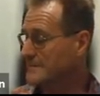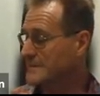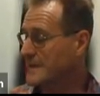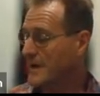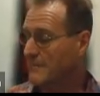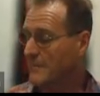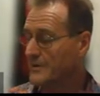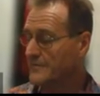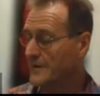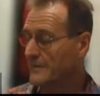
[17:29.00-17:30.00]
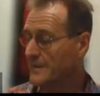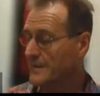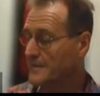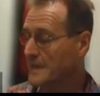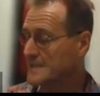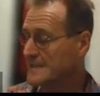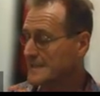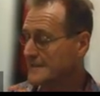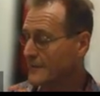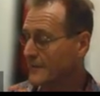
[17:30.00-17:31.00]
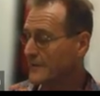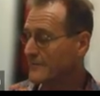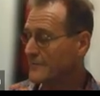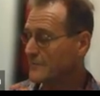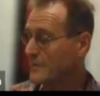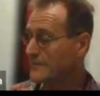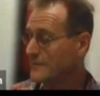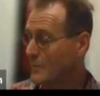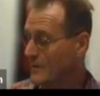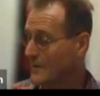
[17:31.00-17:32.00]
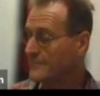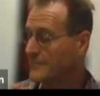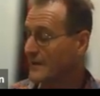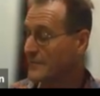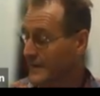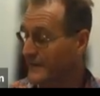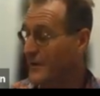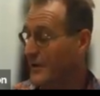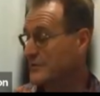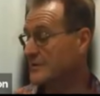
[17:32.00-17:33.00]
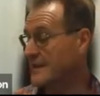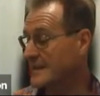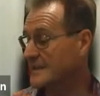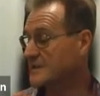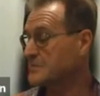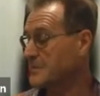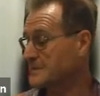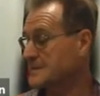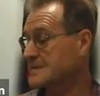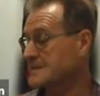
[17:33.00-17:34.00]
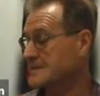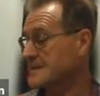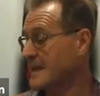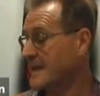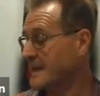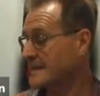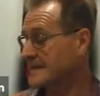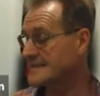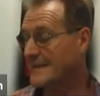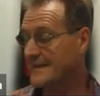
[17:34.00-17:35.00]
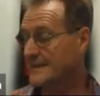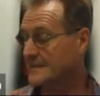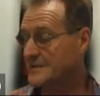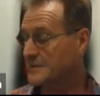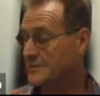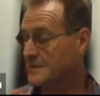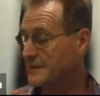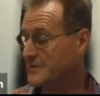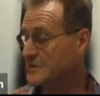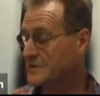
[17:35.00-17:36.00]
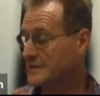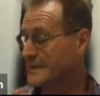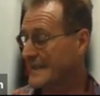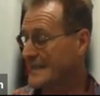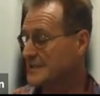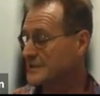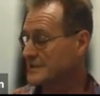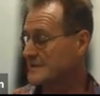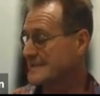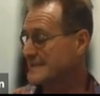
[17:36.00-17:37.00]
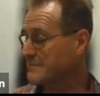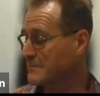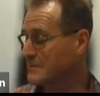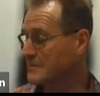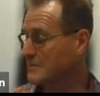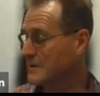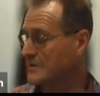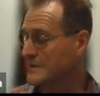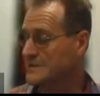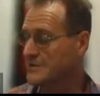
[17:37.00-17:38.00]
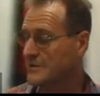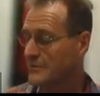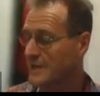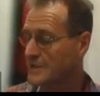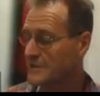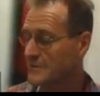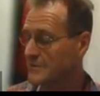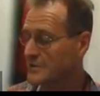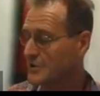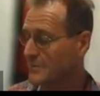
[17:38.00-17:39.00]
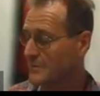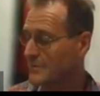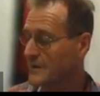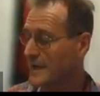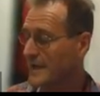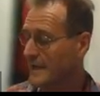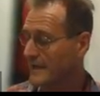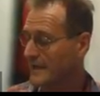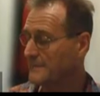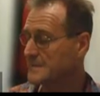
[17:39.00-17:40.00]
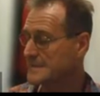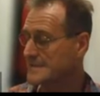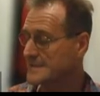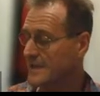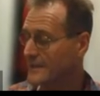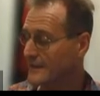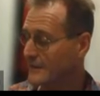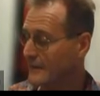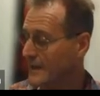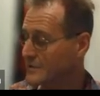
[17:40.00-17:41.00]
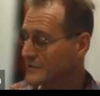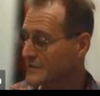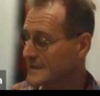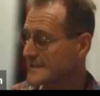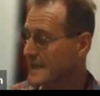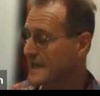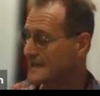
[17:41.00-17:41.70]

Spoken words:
and modified by the Nazis for their own hellish purposes. It has nothing to do with the original, an ancient symbol belonging to Eurasia, which encompasses 93 countries